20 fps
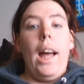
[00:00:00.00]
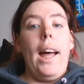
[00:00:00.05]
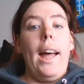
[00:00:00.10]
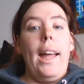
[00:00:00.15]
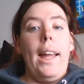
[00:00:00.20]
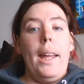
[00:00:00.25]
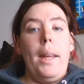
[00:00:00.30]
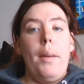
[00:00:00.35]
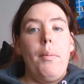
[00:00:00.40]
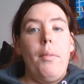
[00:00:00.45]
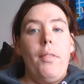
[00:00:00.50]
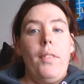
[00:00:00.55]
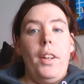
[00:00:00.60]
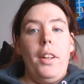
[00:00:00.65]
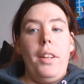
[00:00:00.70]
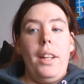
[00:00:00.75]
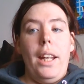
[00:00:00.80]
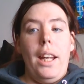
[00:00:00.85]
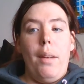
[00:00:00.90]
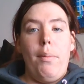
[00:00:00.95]
I am a
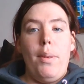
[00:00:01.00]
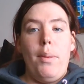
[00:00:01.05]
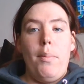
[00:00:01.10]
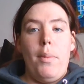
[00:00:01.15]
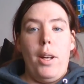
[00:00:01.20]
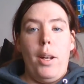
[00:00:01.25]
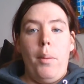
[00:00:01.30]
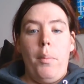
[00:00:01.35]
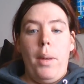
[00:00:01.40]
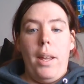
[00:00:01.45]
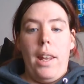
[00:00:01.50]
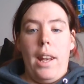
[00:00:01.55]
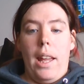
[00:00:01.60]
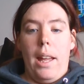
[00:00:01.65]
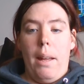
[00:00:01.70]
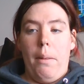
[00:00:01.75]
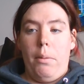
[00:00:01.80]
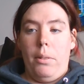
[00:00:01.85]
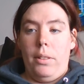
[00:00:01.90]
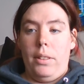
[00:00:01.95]
very happy mom, and
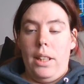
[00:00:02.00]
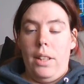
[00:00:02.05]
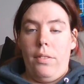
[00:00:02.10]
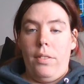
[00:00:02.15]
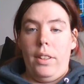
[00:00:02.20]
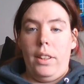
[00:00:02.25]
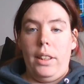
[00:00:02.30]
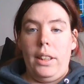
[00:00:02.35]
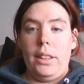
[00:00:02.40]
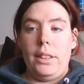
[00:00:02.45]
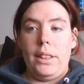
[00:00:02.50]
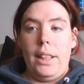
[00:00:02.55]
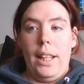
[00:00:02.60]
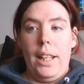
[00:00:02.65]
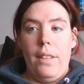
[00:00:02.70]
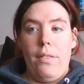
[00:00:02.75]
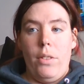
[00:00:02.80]
I will definitely say,